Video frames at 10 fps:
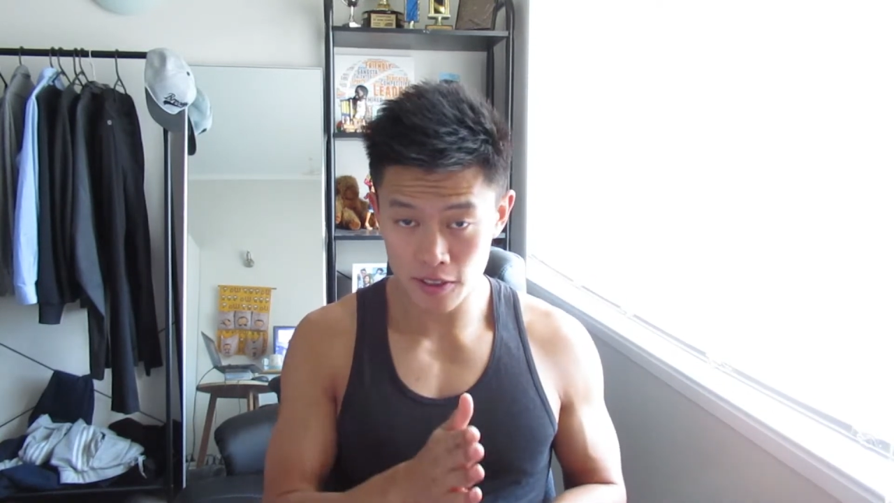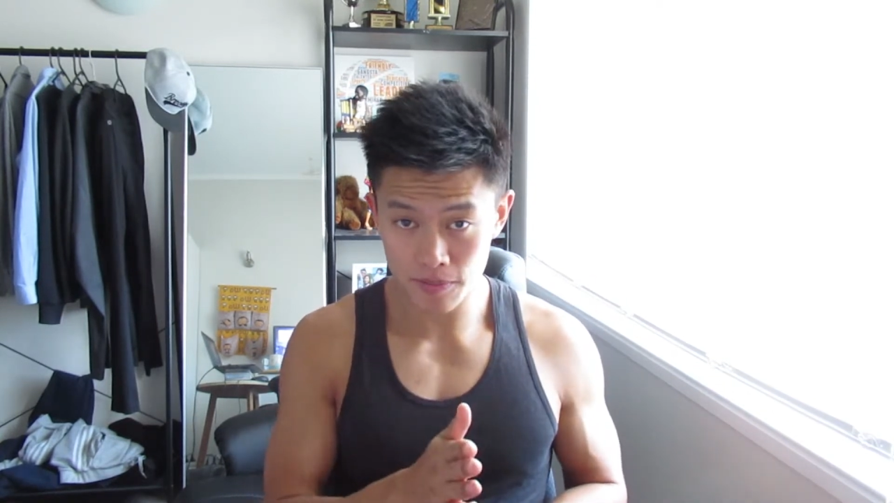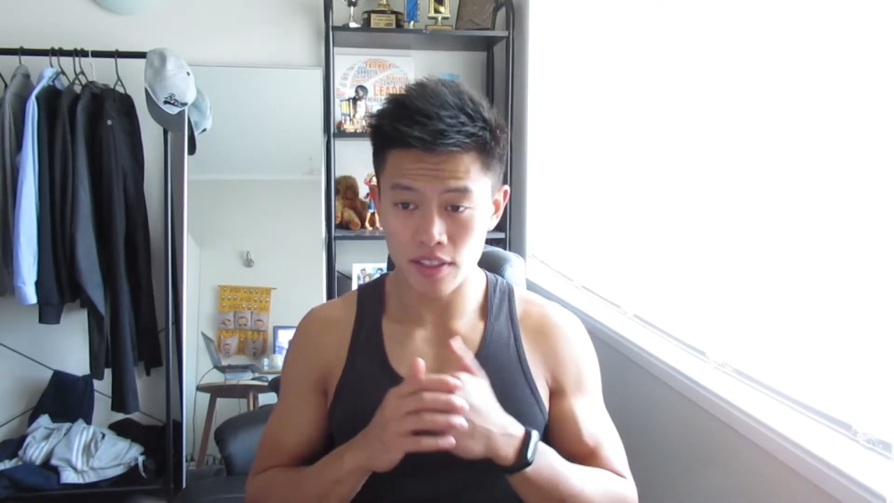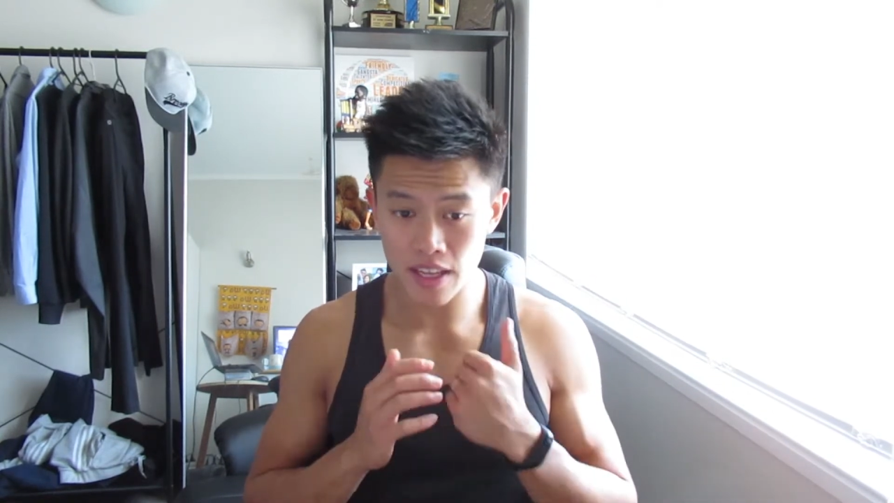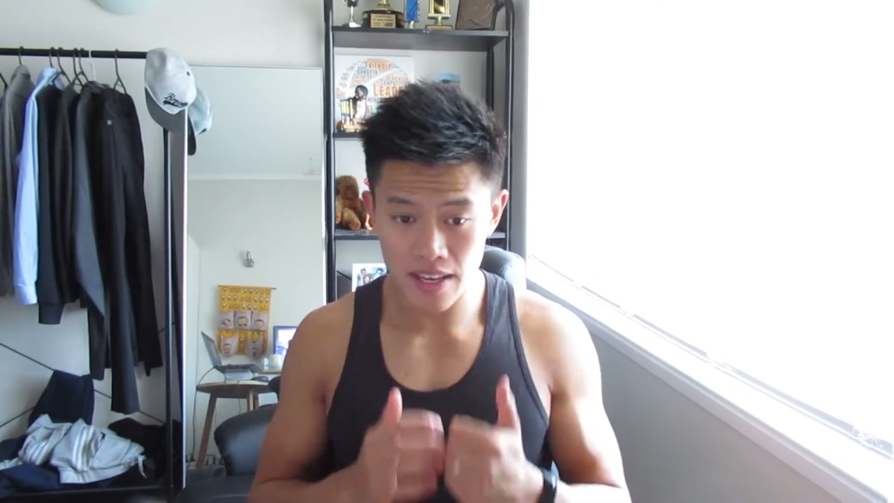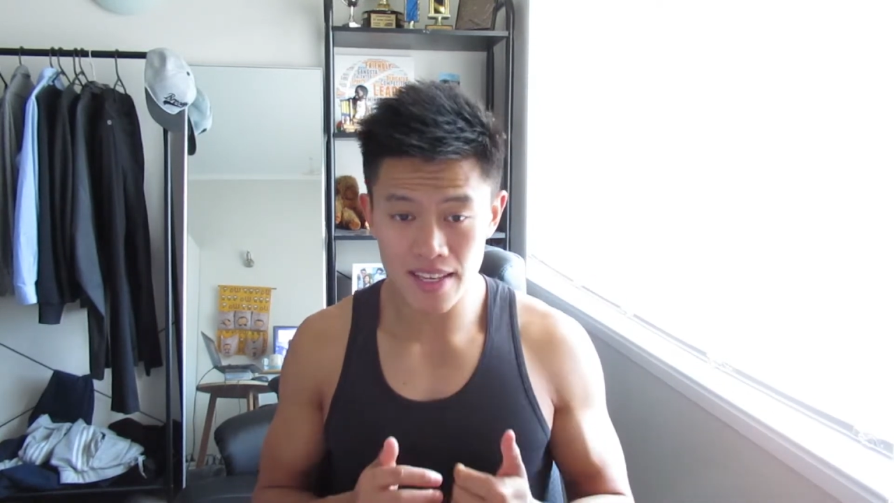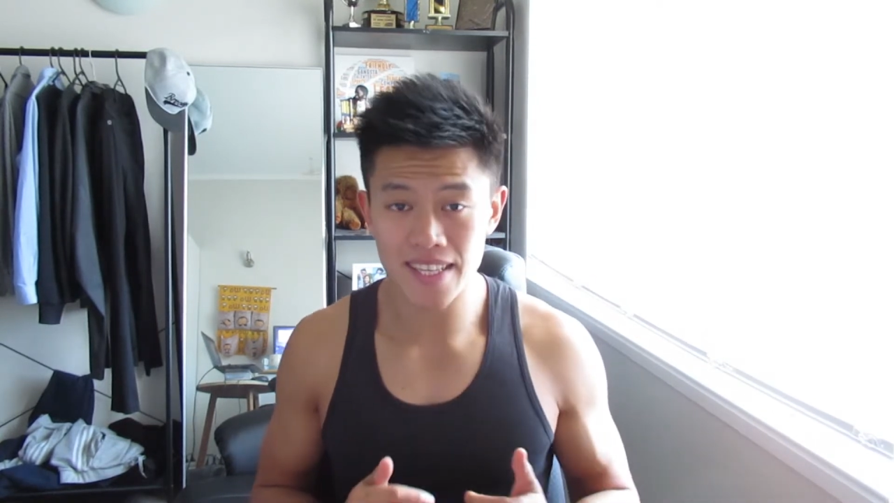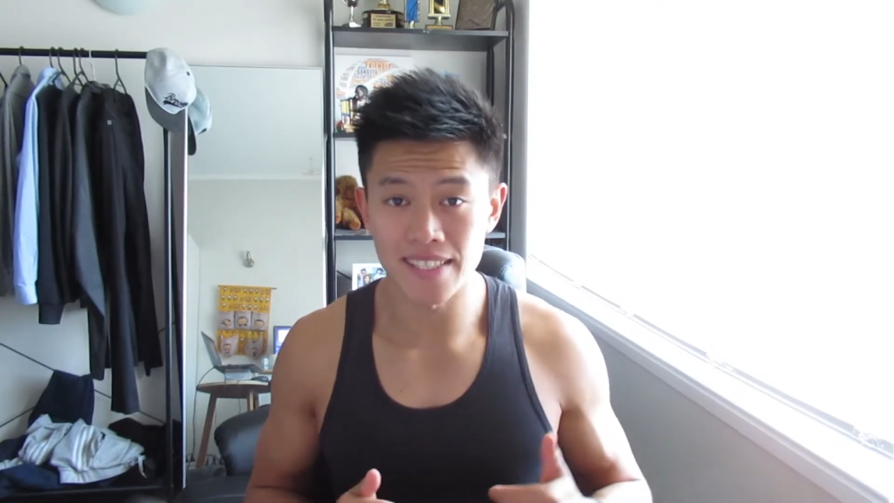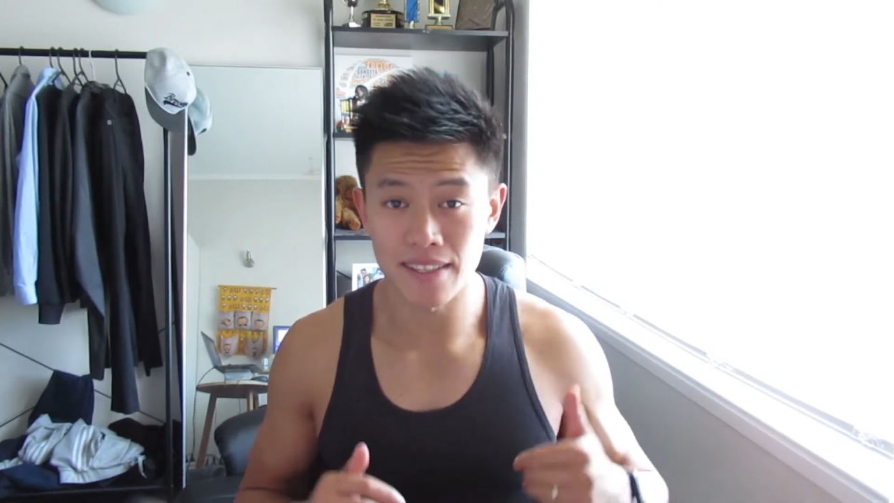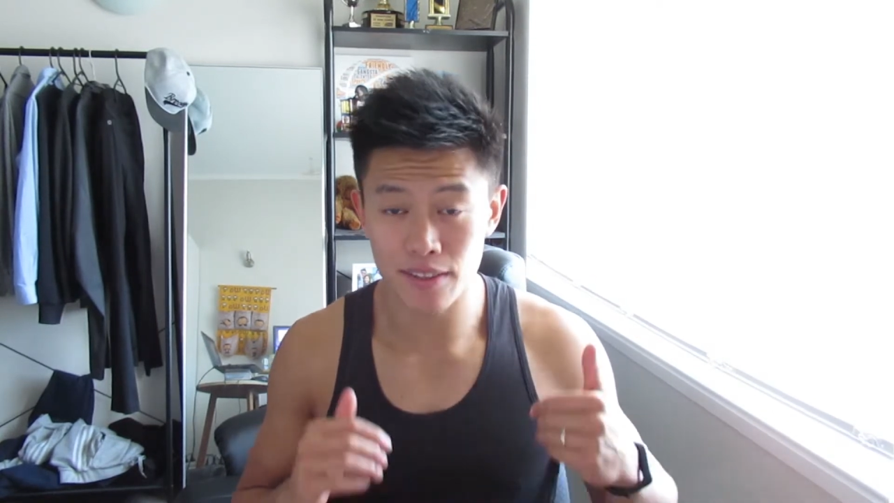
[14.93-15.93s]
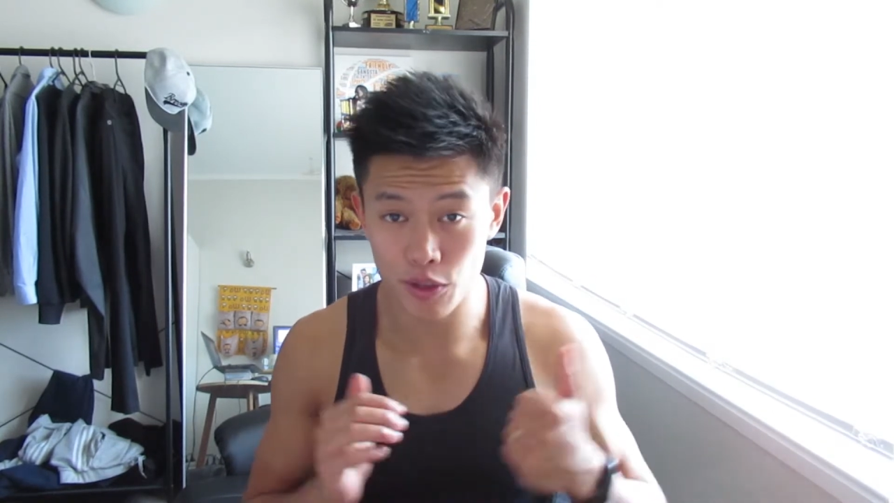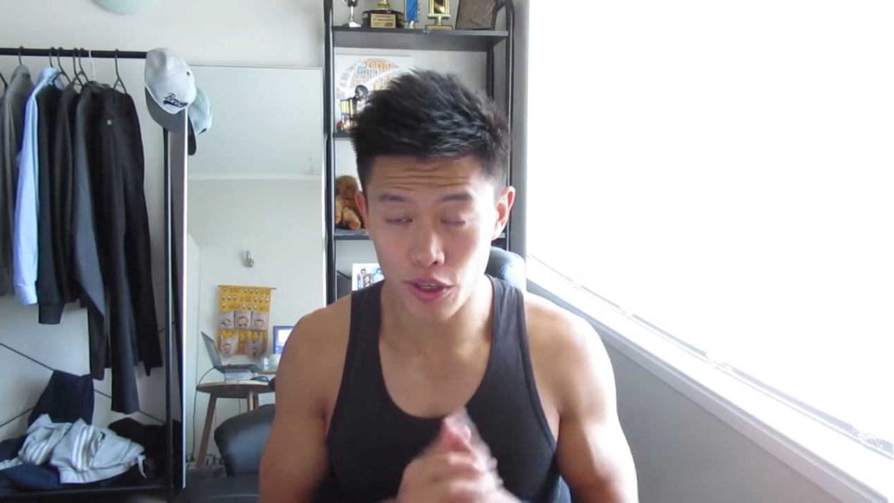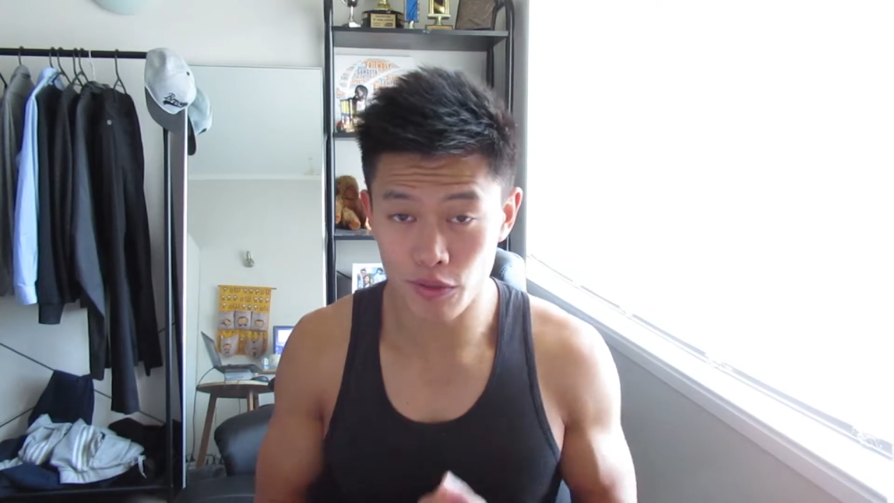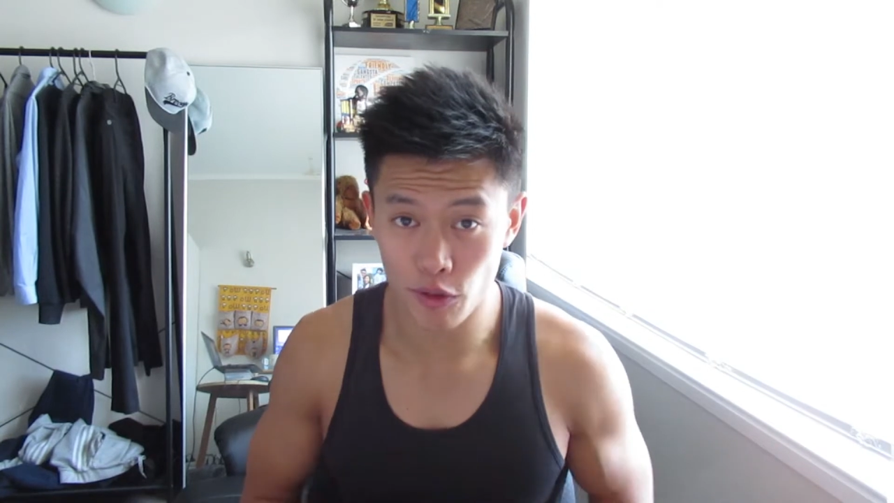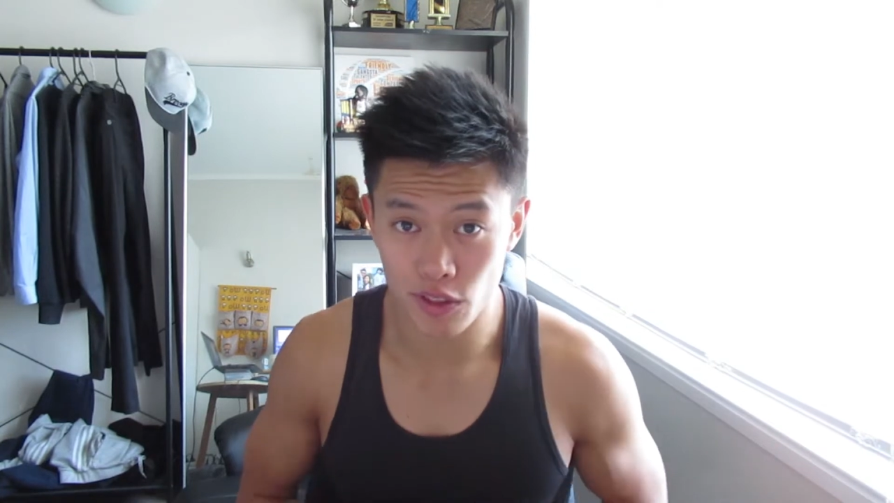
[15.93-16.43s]
Today is the
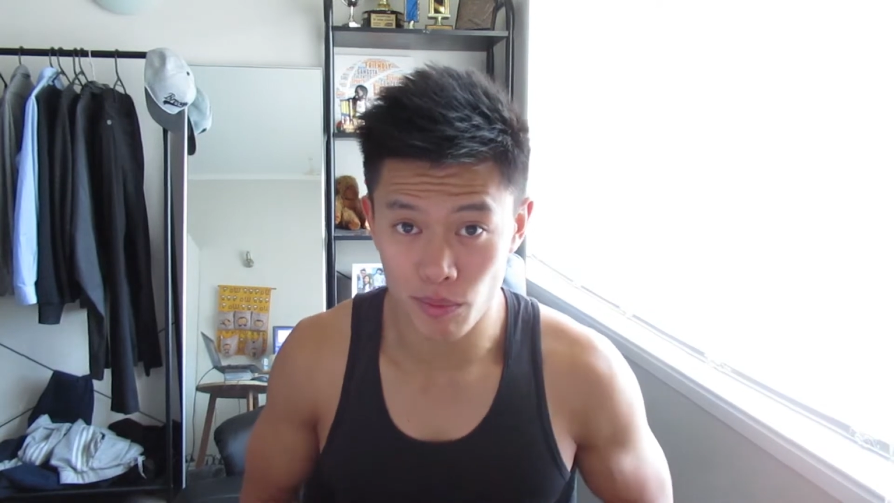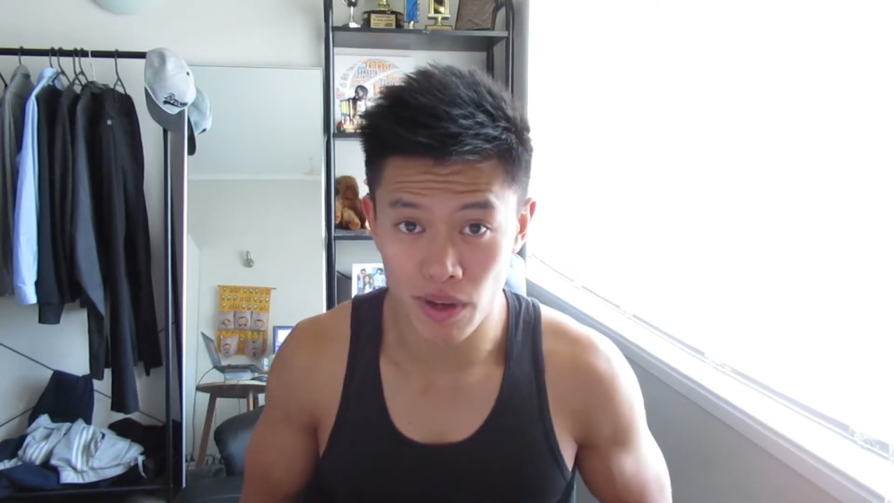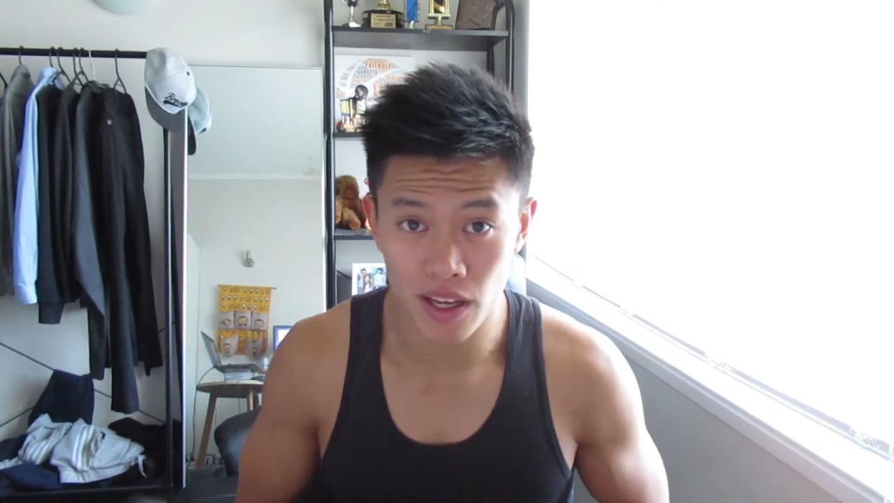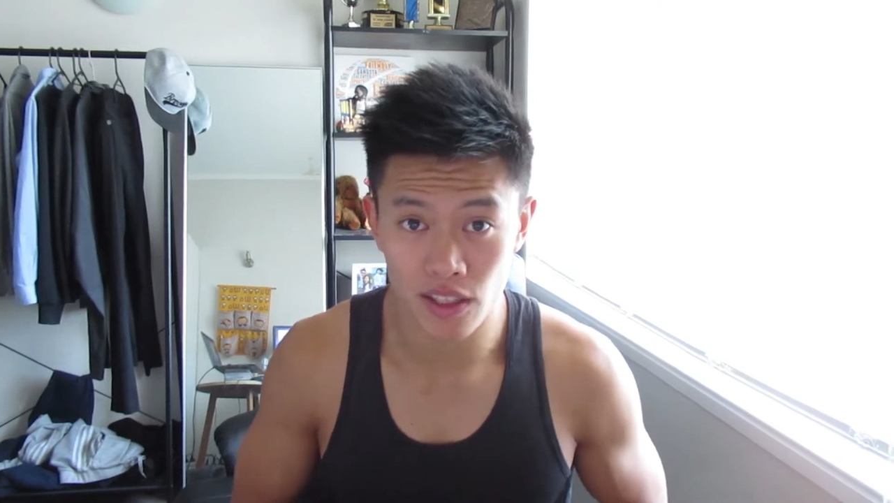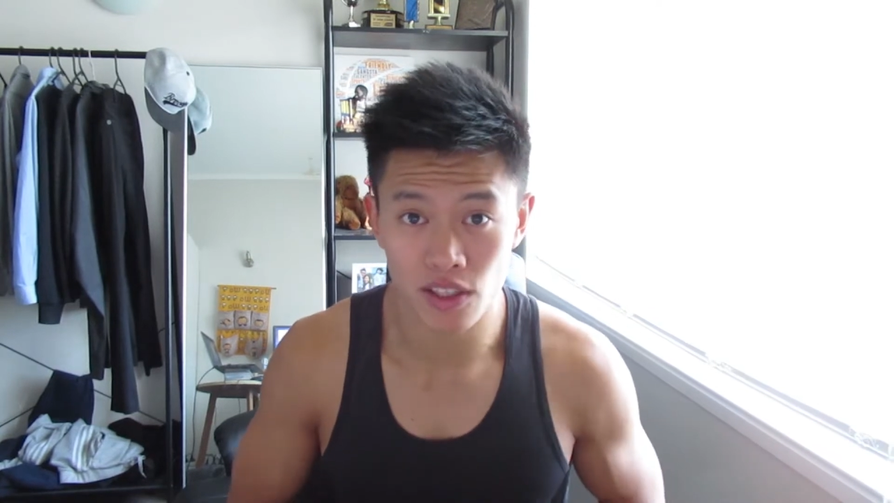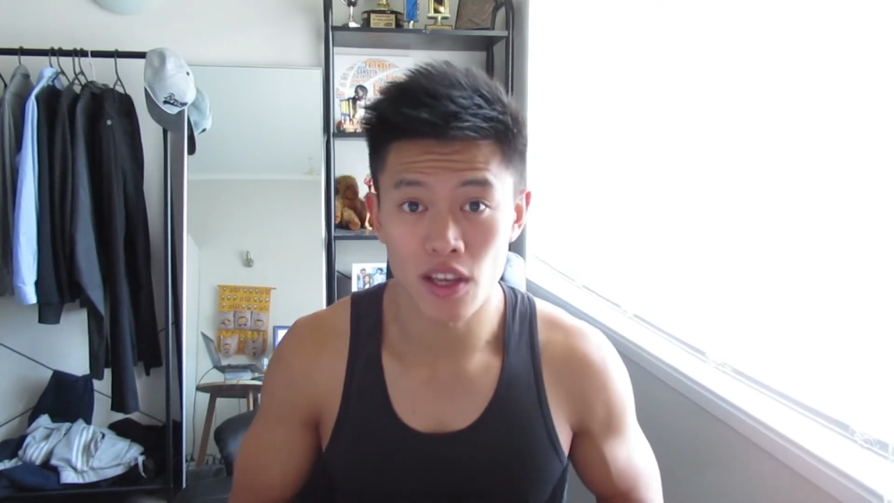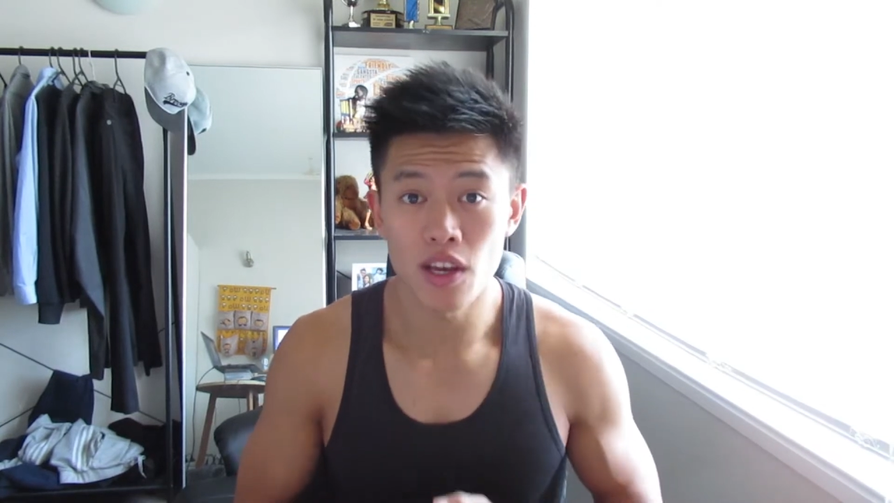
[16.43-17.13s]
31st of March,